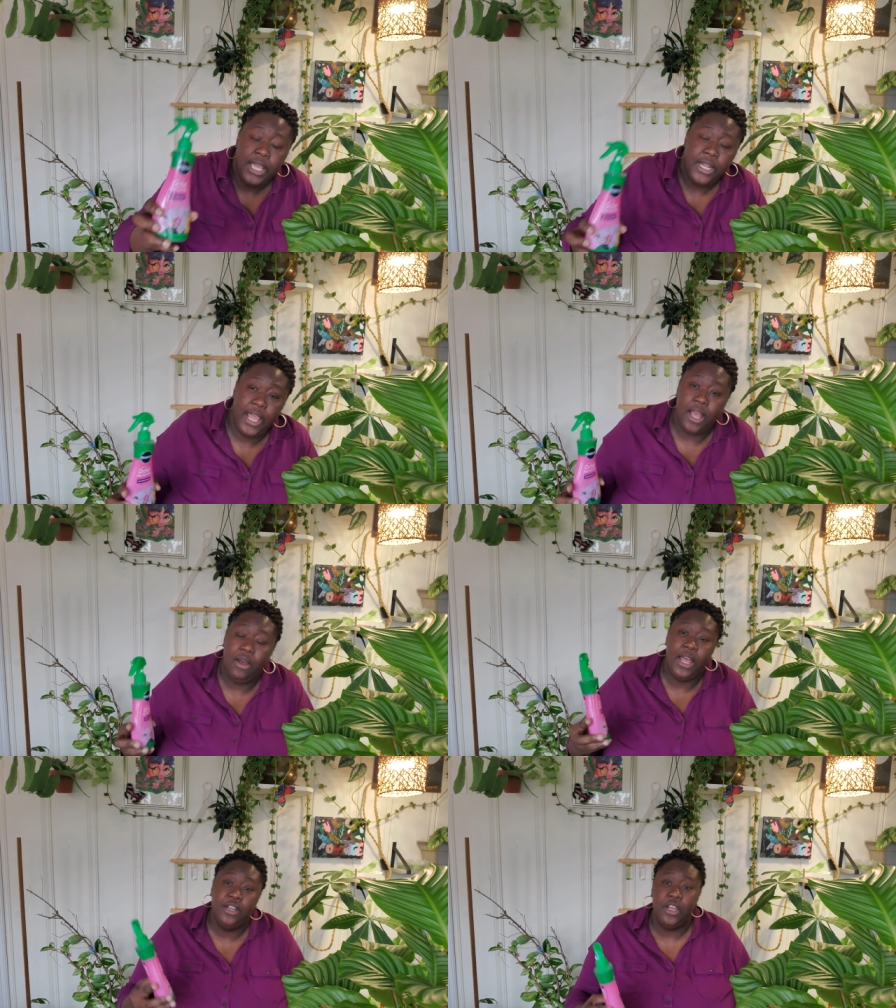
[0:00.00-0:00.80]

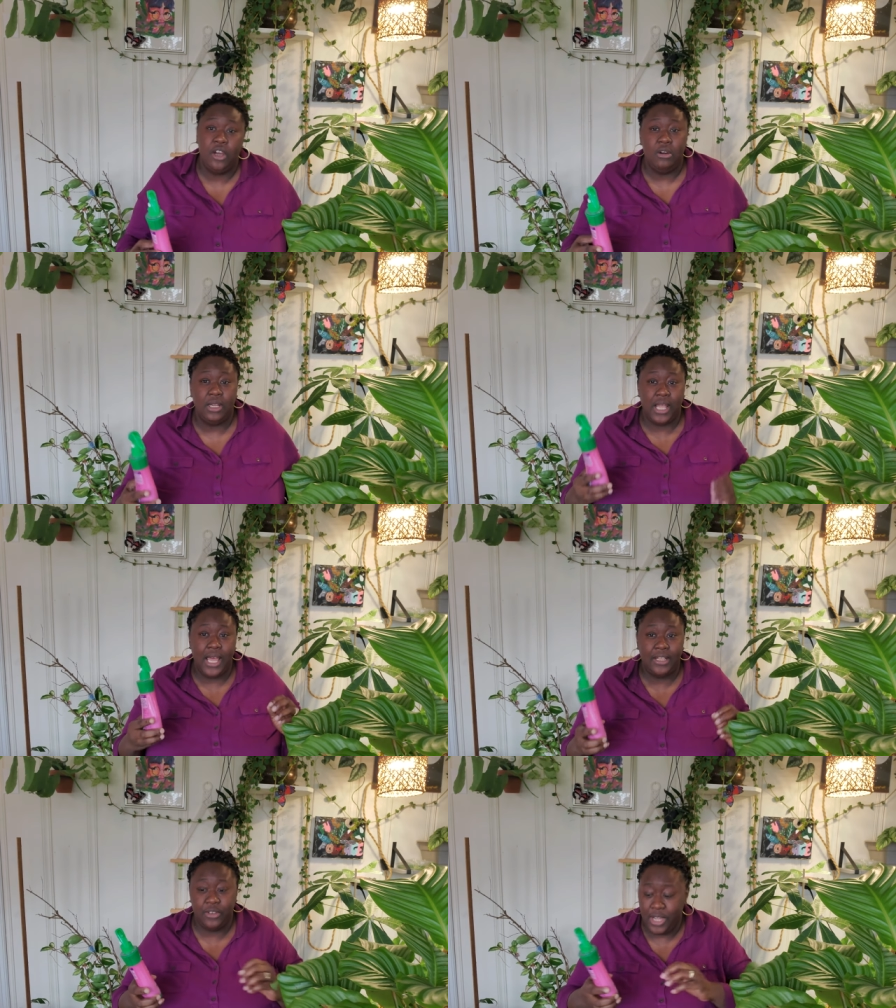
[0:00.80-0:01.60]
Now, I know a
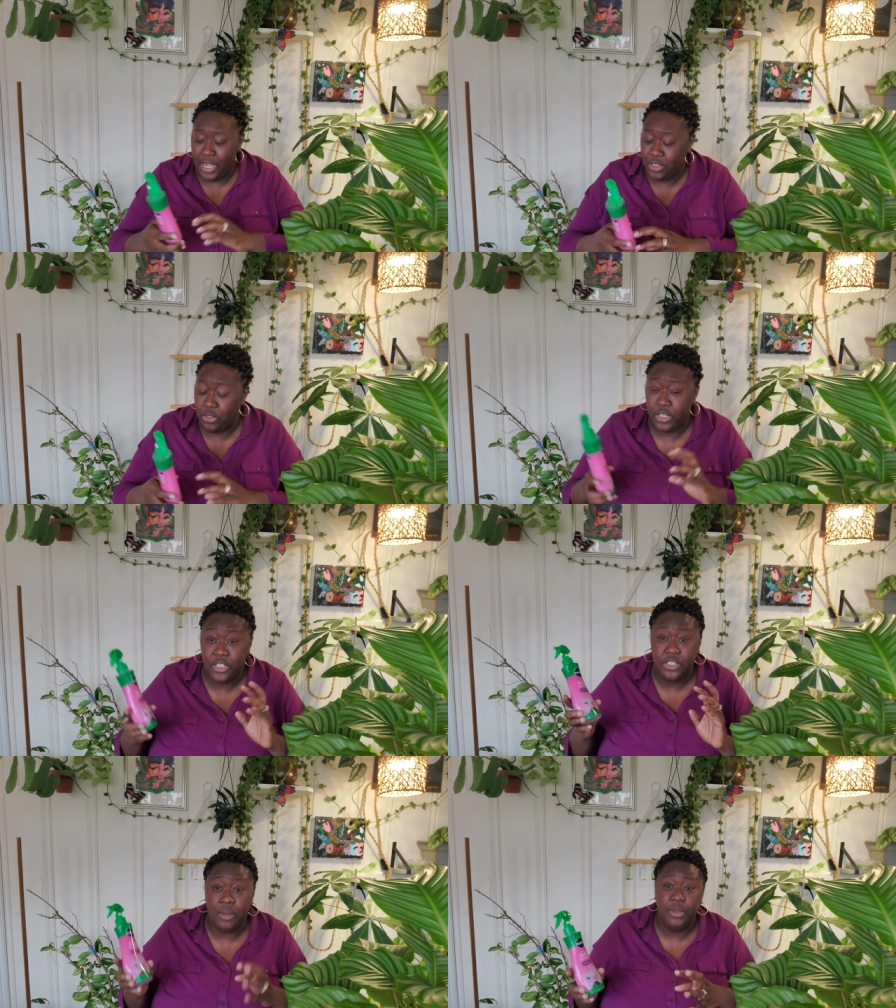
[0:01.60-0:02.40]
lot of you guys, or
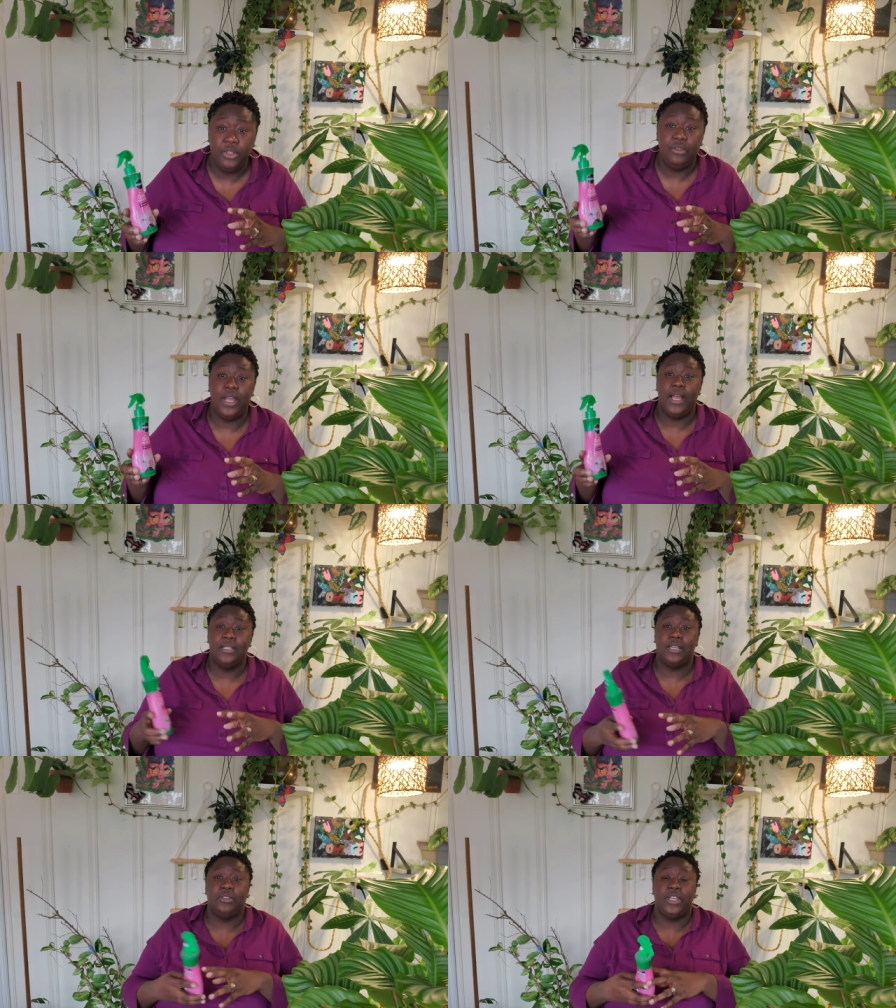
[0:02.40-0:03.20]
there's some of you
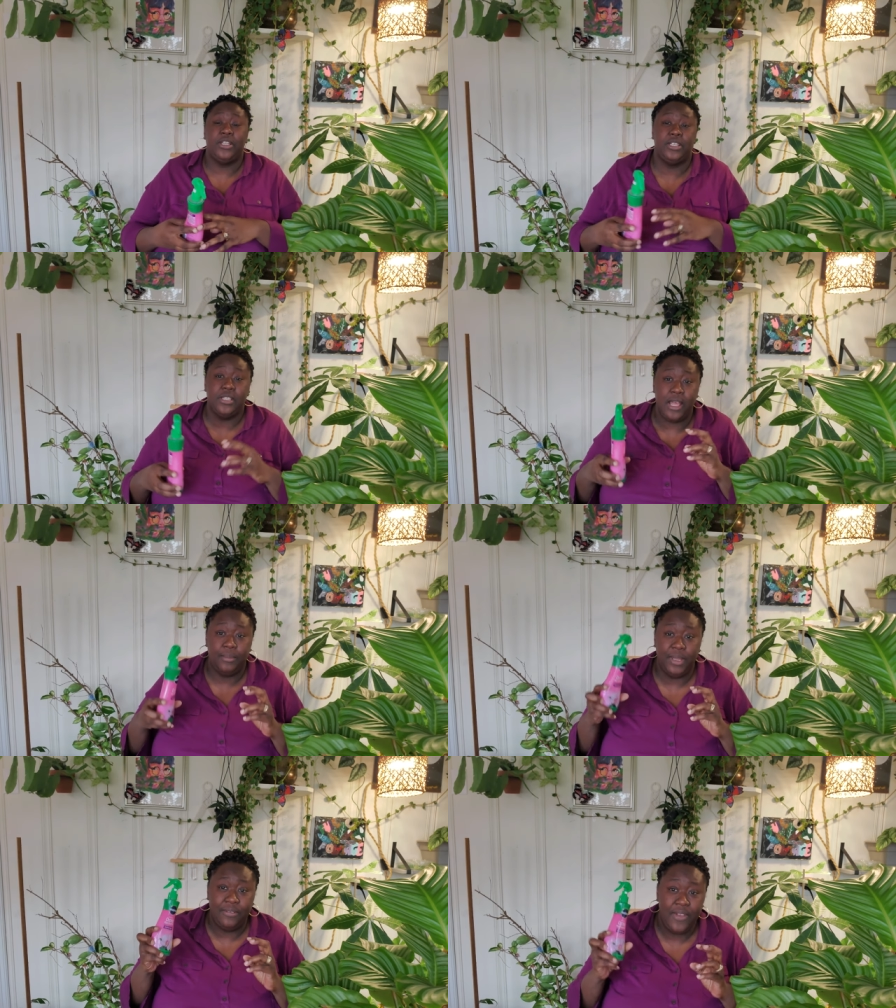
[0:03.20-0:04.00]
guys out there that's not
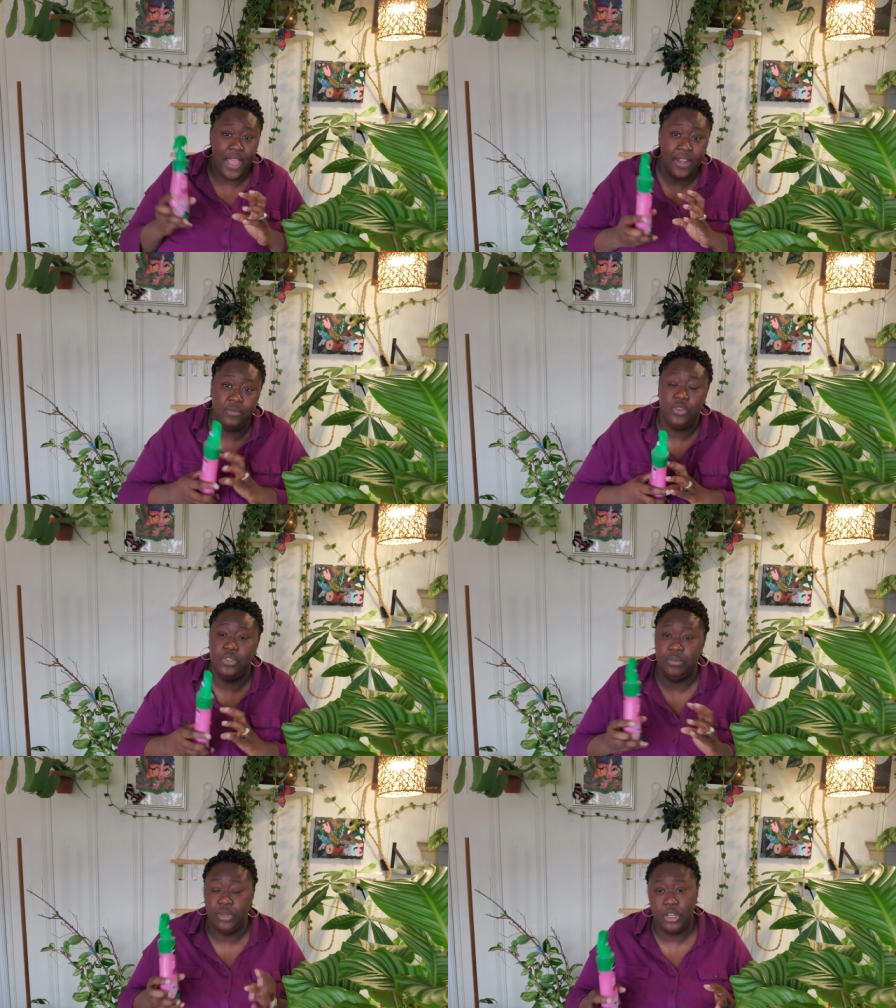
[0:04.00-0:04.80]
a big fan of
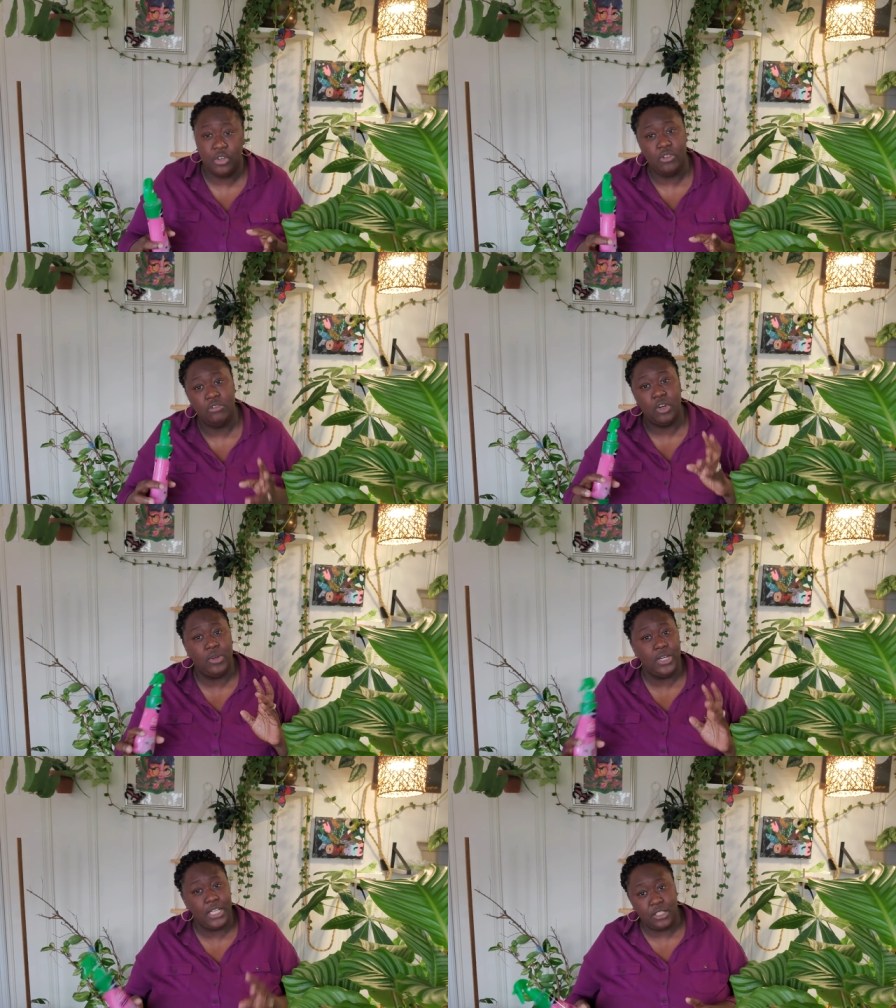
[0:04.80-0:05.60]
using
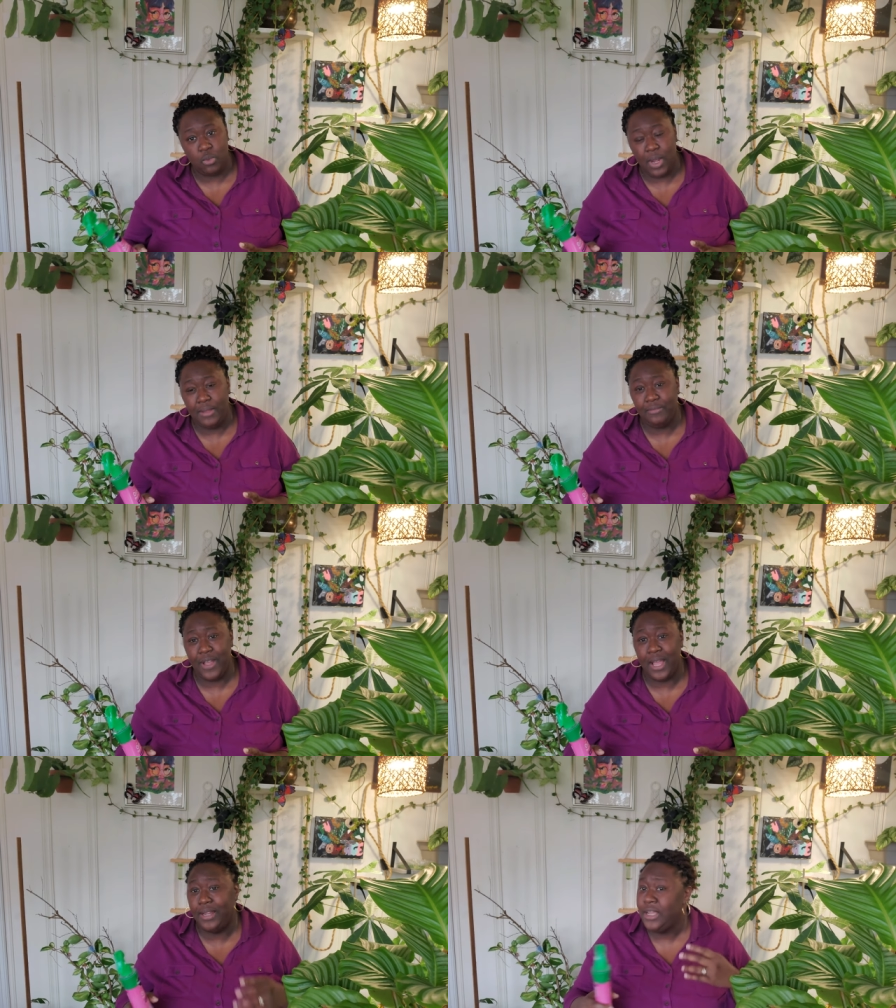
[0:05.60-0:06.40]
Miracle-Gro, and that's quite
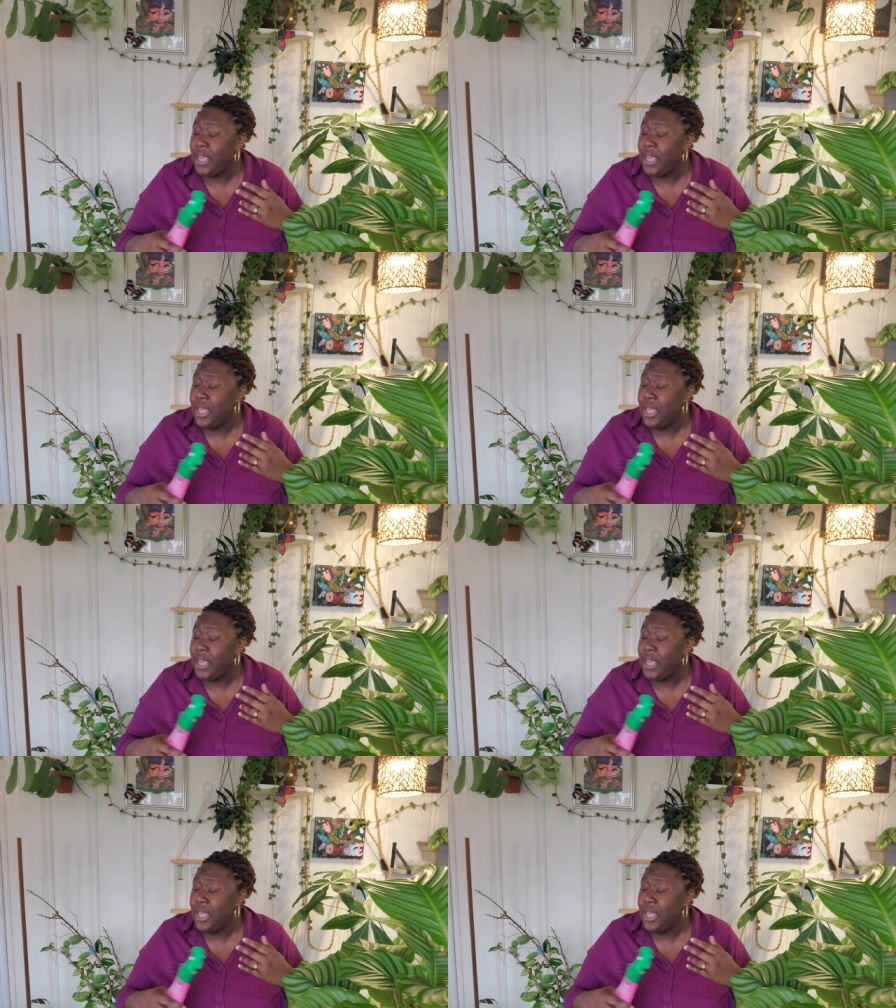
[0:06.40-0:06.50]
fine.